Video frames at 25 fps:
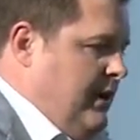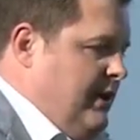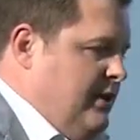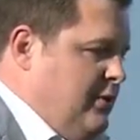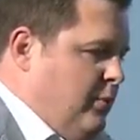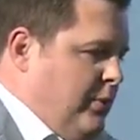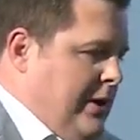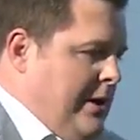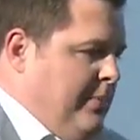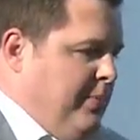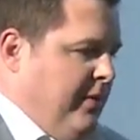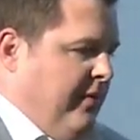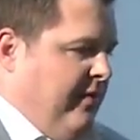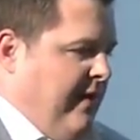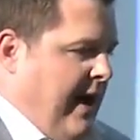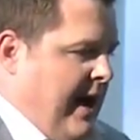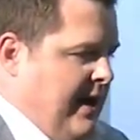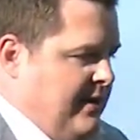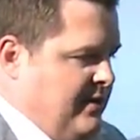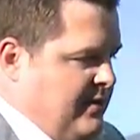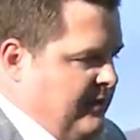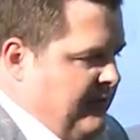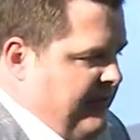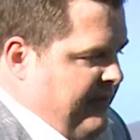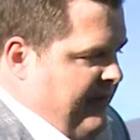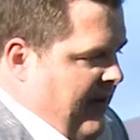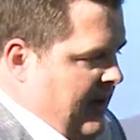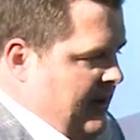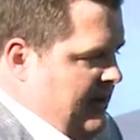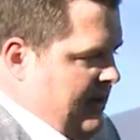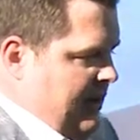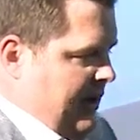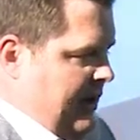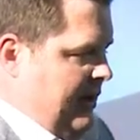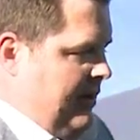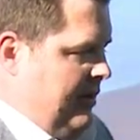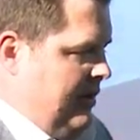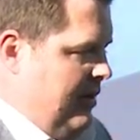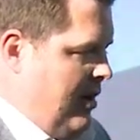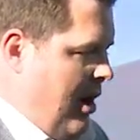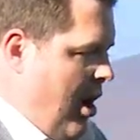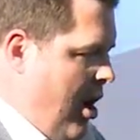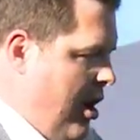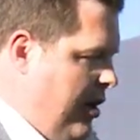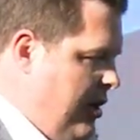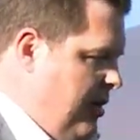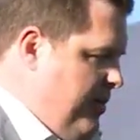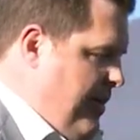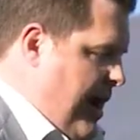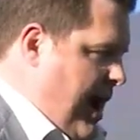is we provide you funding
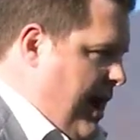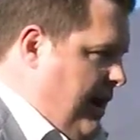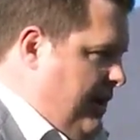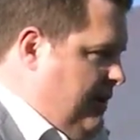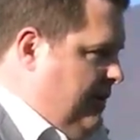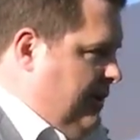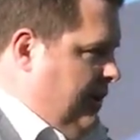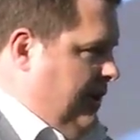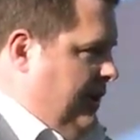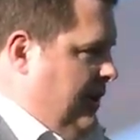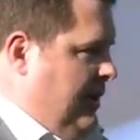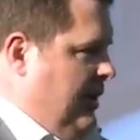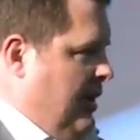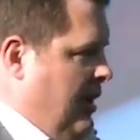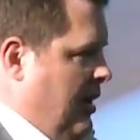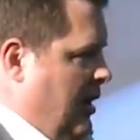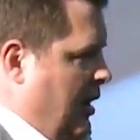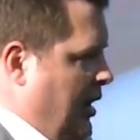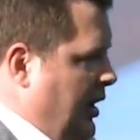automatically,